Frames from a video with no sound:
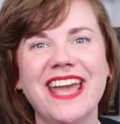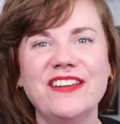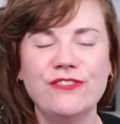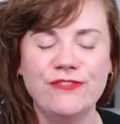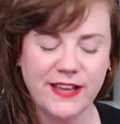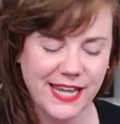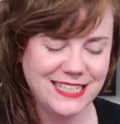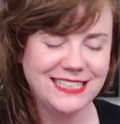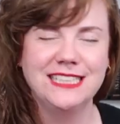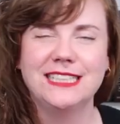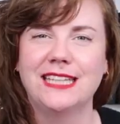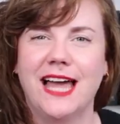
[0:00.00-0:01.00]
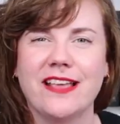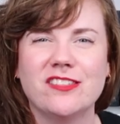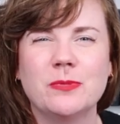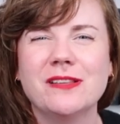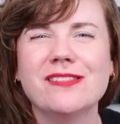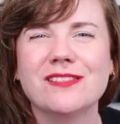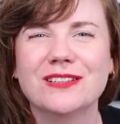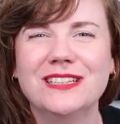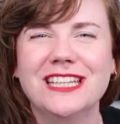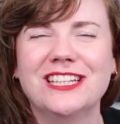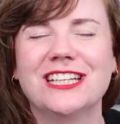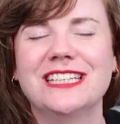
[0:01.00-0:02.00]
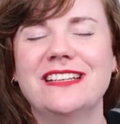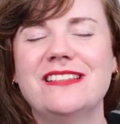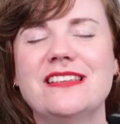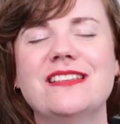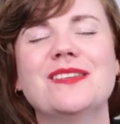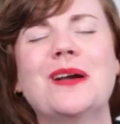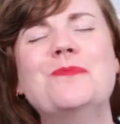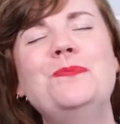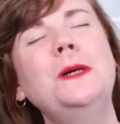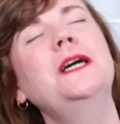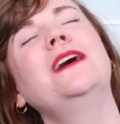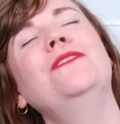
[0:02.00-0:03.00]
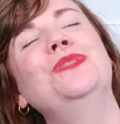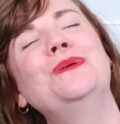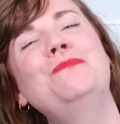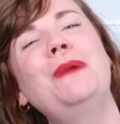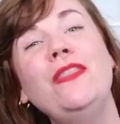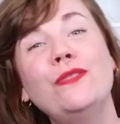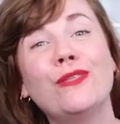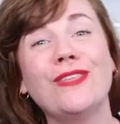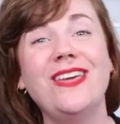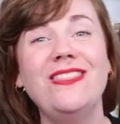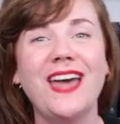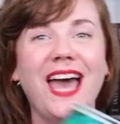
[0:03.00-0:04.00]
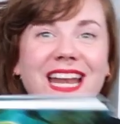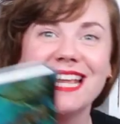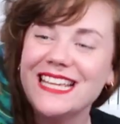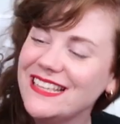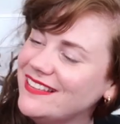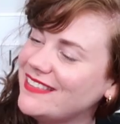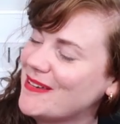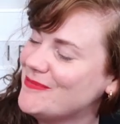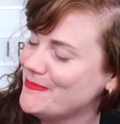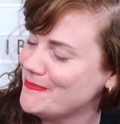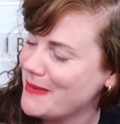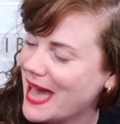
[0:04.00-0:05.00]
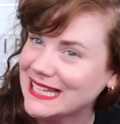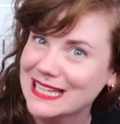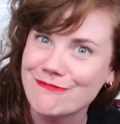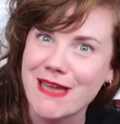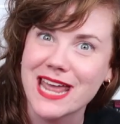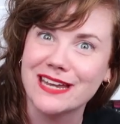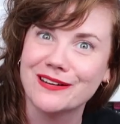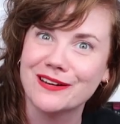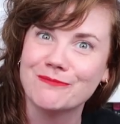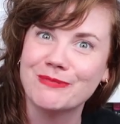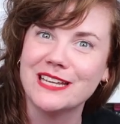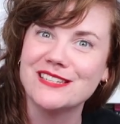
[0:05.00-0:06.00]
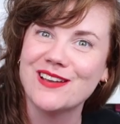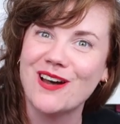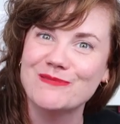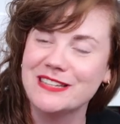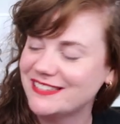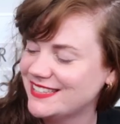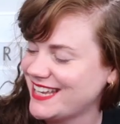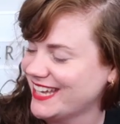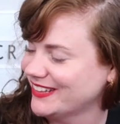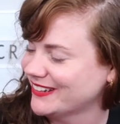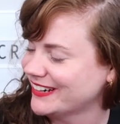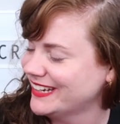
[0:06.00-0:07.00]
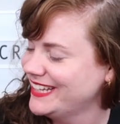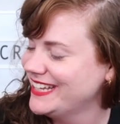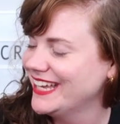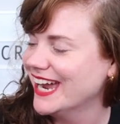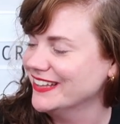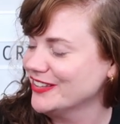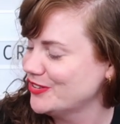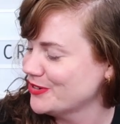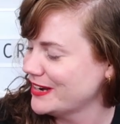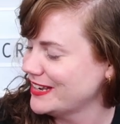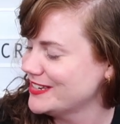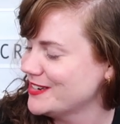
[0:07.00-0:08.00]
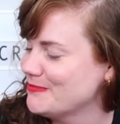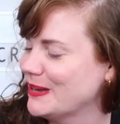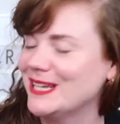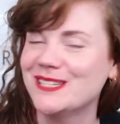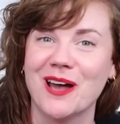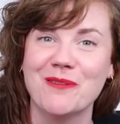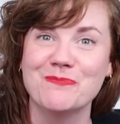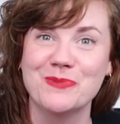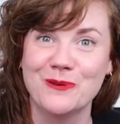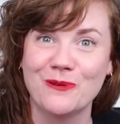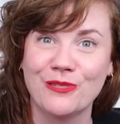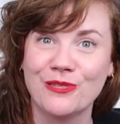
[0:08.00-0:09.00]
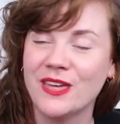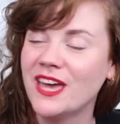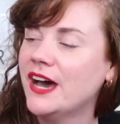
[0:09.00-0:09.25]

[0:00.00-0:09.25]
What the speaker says: And finally, last but certainly not least, is our book of the month, and that is Malamander by Thomas Taylor, illustrated by Tom Booth.